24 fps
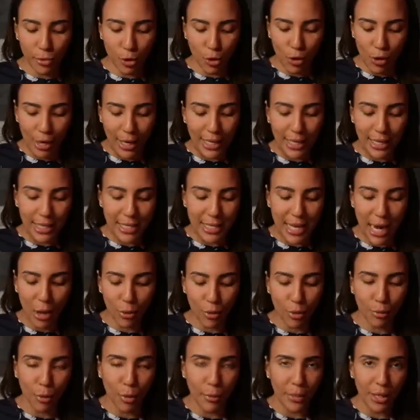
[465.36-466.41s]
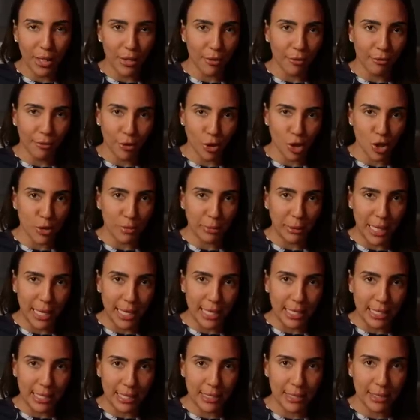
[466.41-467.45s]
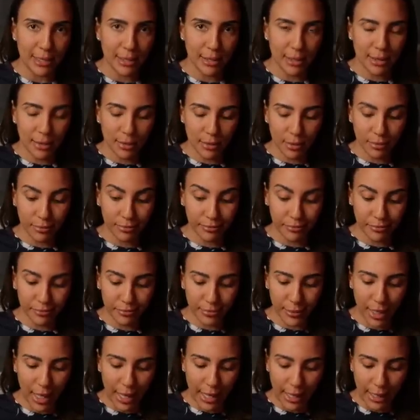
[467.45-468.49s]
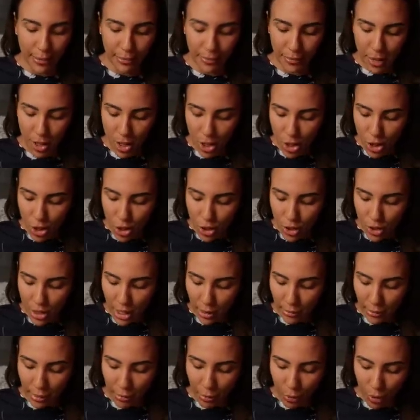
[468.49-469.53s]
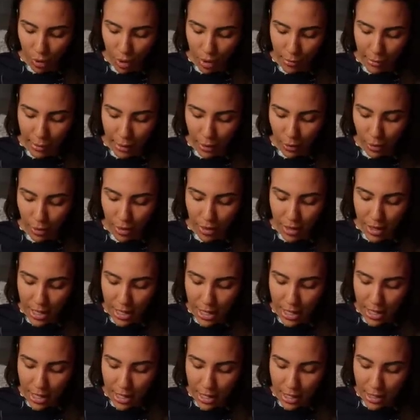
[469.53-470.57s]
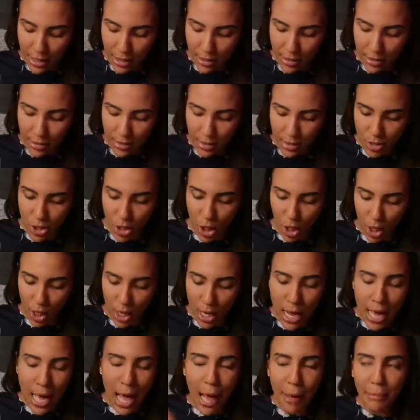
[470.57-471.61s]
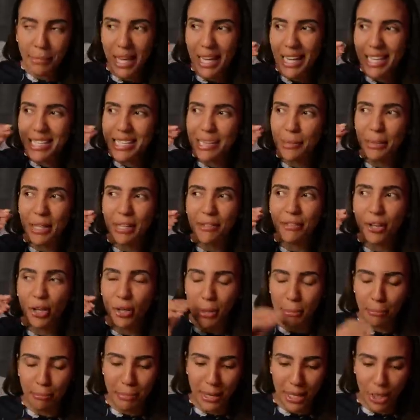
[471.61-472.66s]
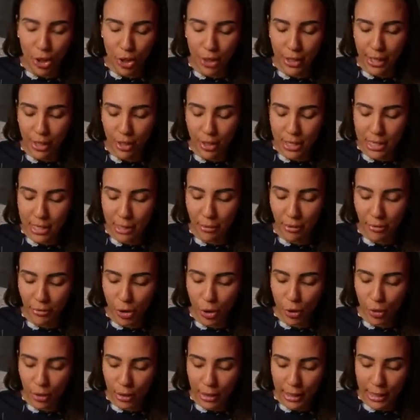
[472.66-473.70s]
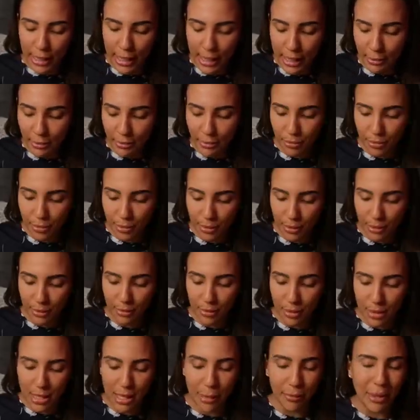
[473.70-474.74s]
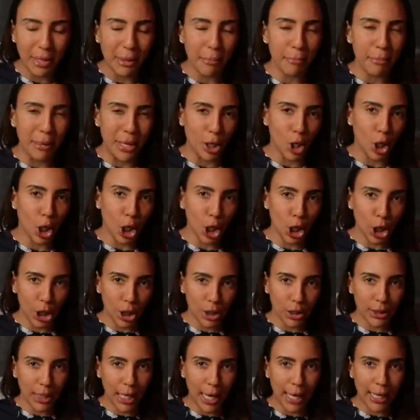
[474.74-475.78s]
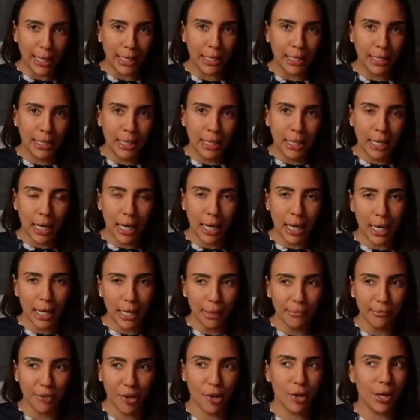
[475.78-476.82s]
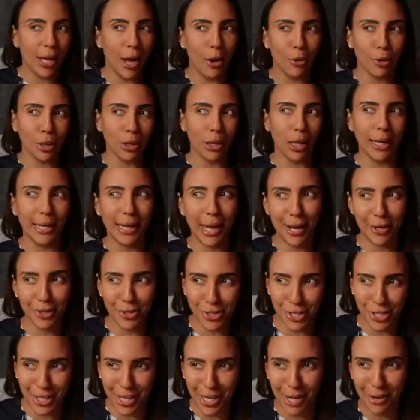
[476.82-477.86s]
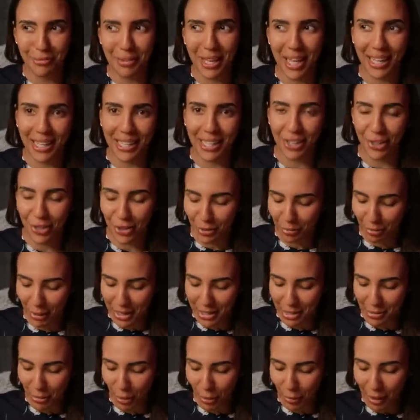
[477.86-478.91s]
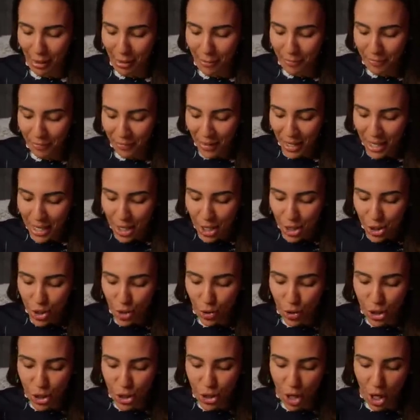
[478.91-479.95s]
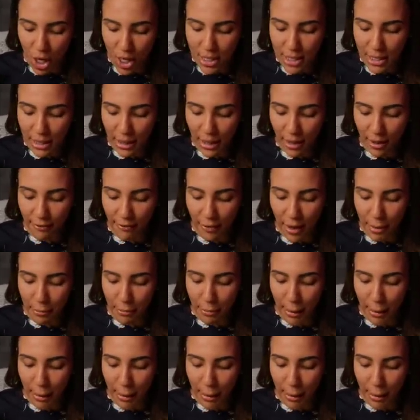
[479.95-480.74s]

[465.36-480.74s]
created the tower moment in the first place. Okay, so tell me more about the Star. I'm getting something very bitter here. Some of you are eating something bitter, okay? Very alkaline energy that I'm getting here in the present moment. So the Star is clarified